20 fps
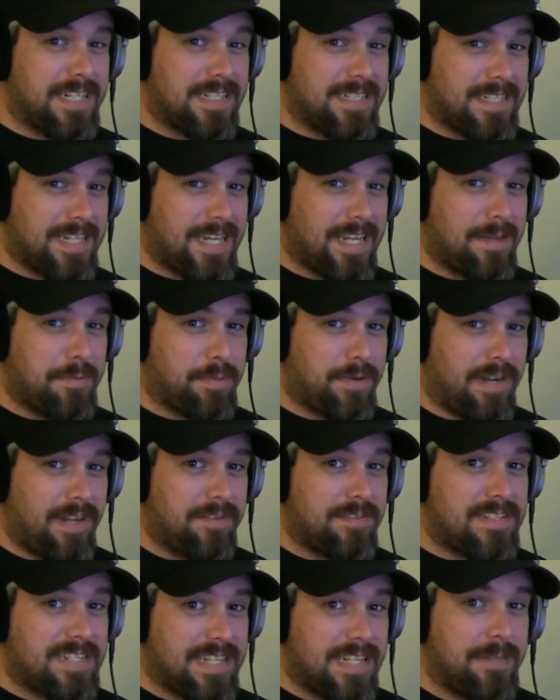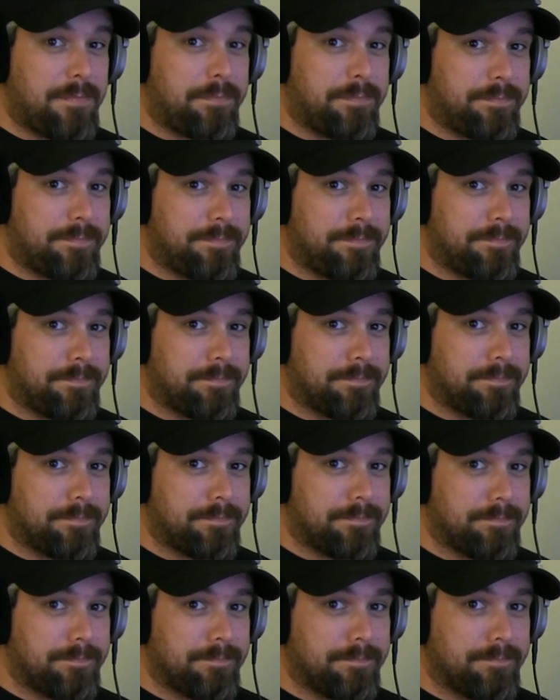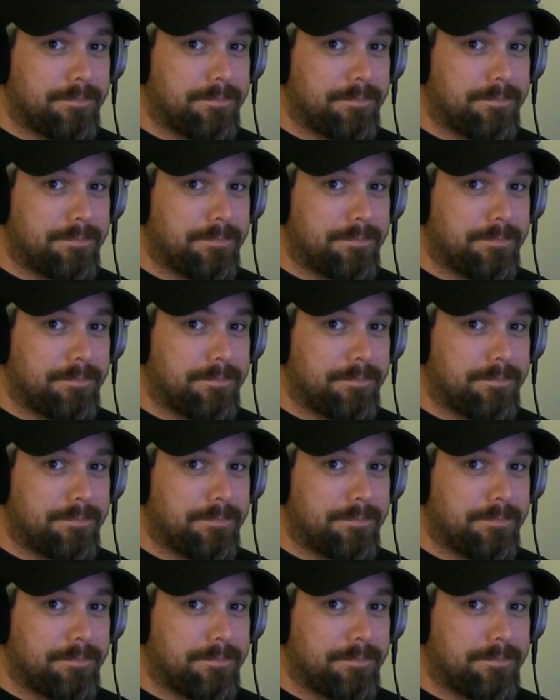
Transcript: you can't pronounce Tim. Yeah,